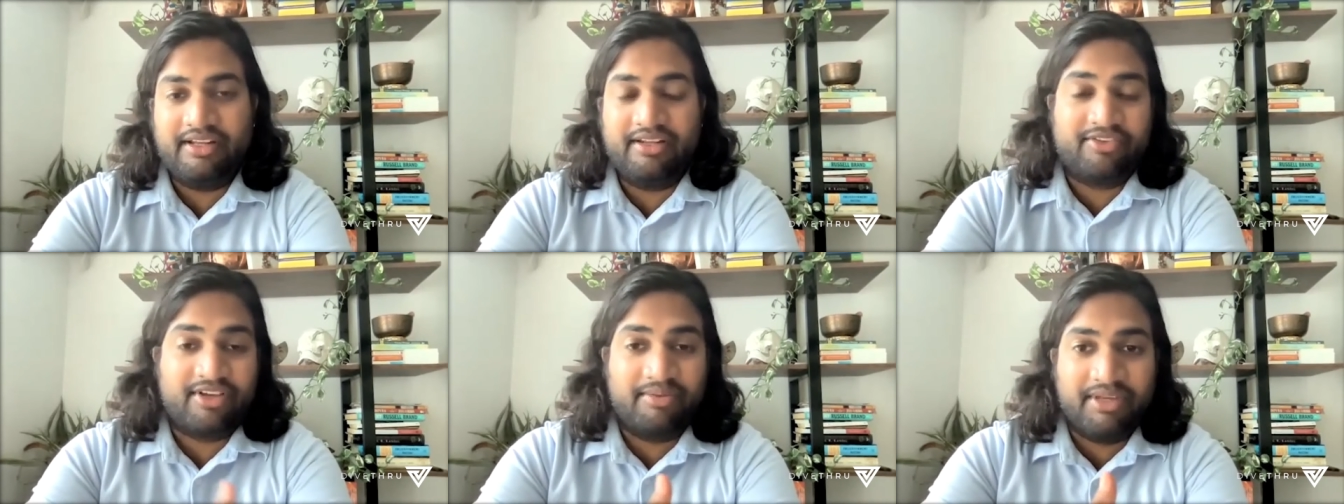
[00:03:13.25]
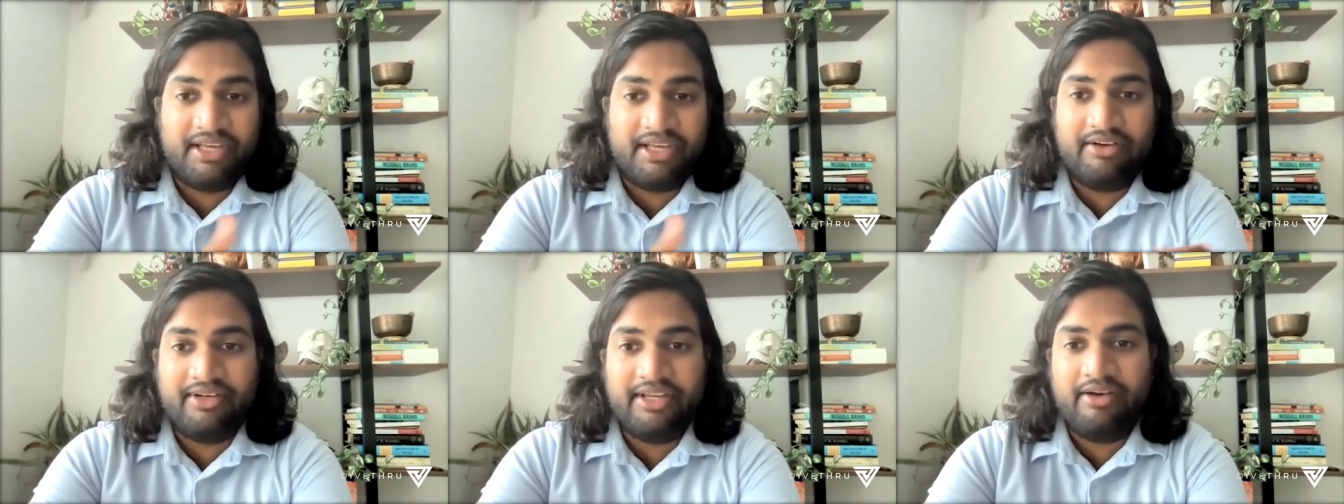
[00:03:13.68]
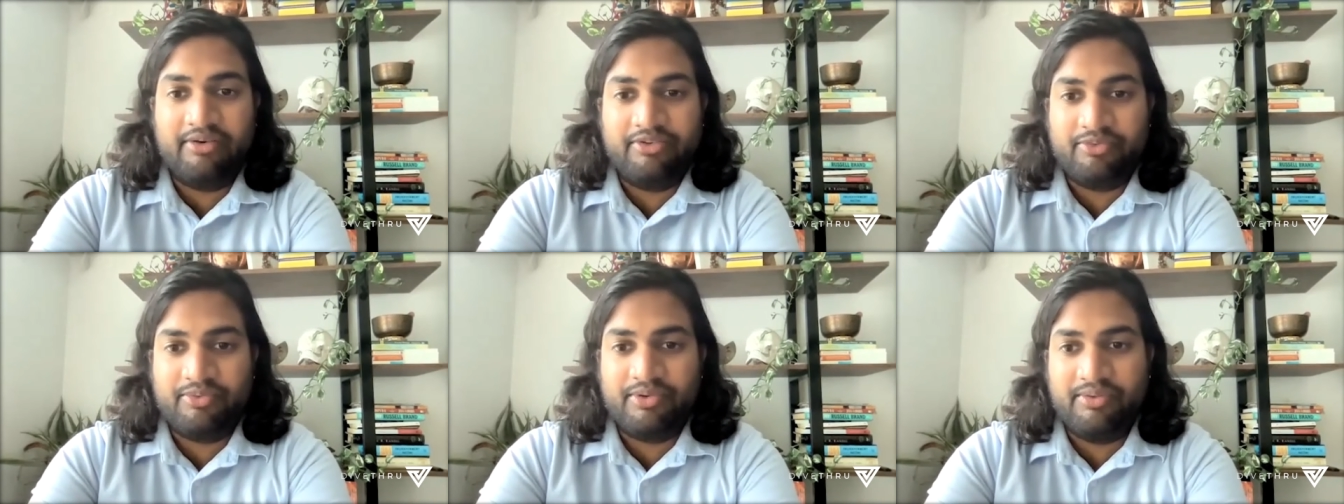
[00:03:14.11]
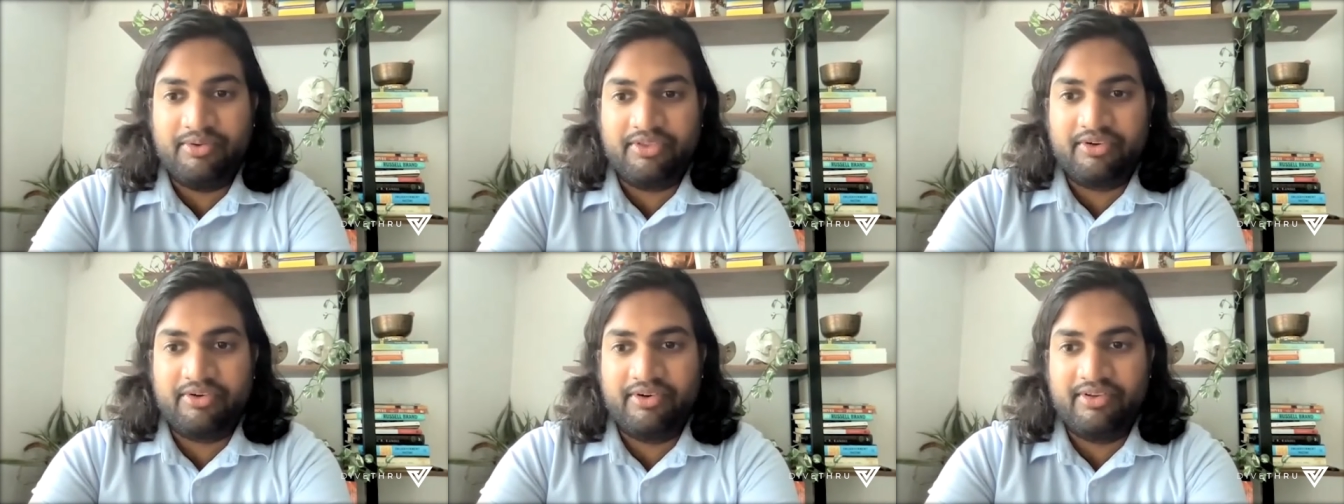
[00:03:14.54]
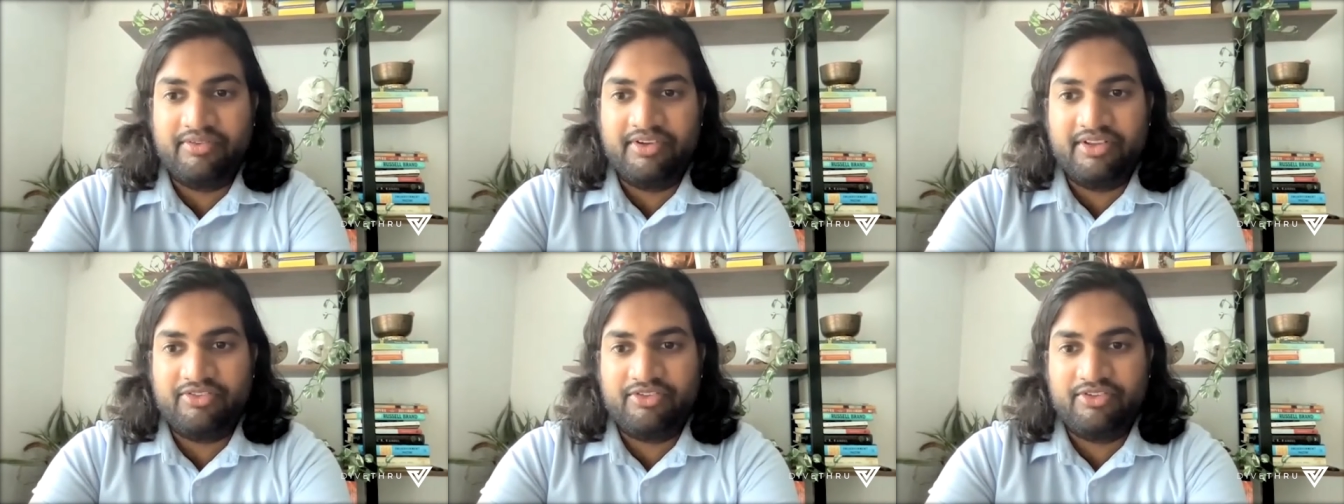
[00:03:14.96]
And it's coming out now as well with current
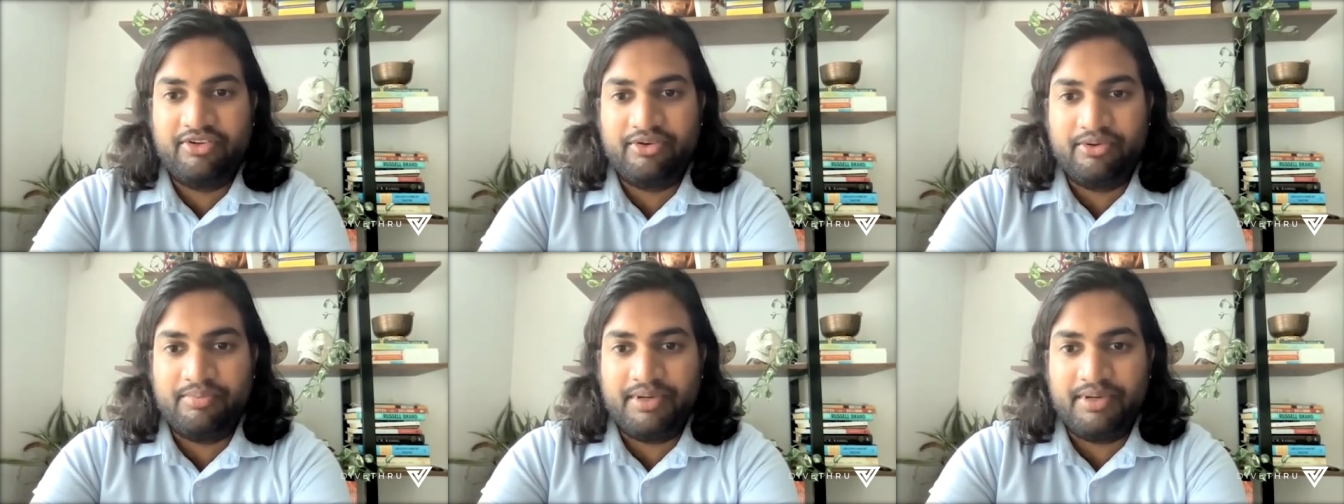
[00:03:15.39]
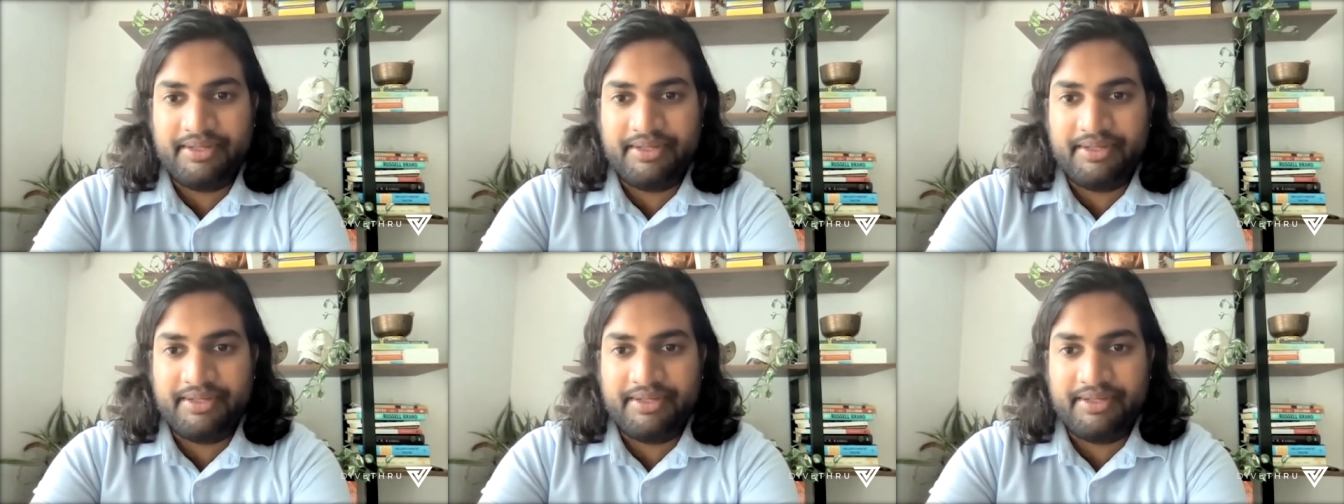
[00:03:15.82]
events too.